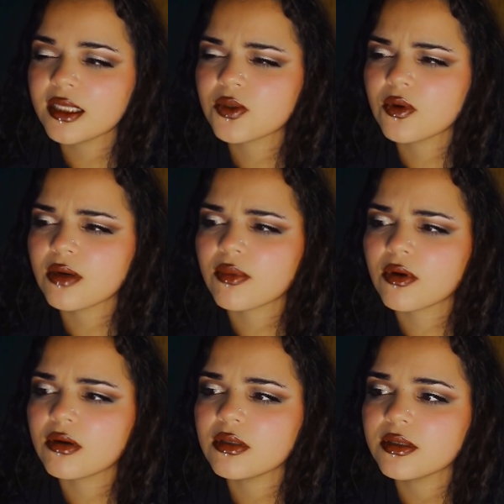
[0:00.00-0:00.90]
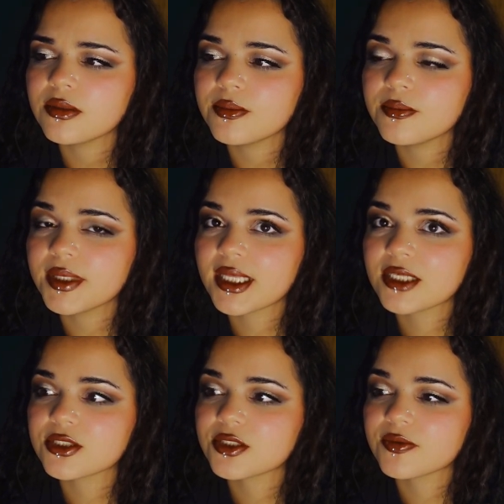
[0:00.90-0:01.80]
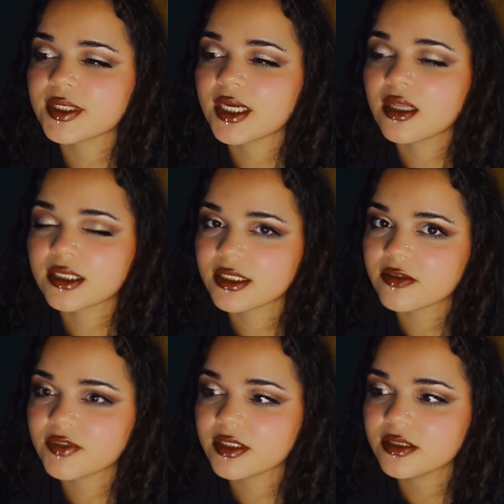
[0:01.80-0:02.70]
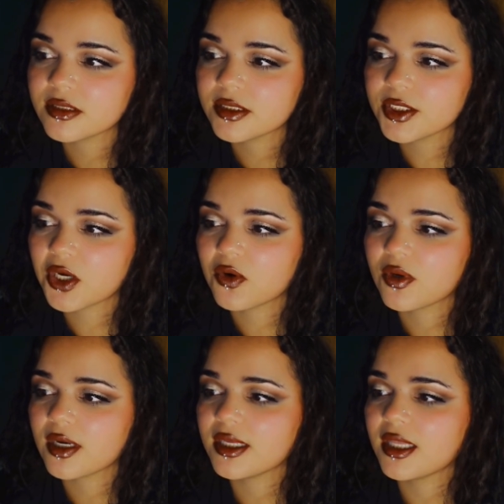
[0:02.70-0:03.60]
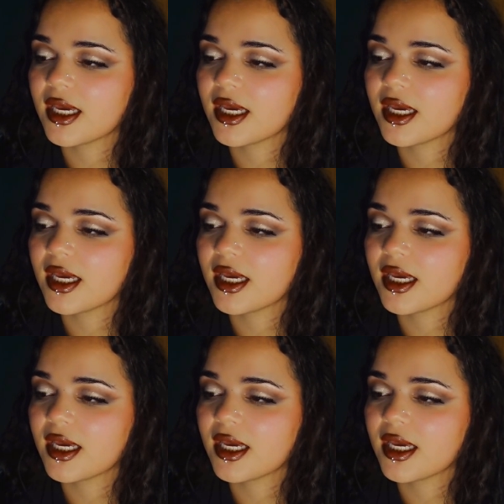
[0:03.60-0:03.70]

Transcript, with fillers: And that's horrible but that's just the reality of it, you know?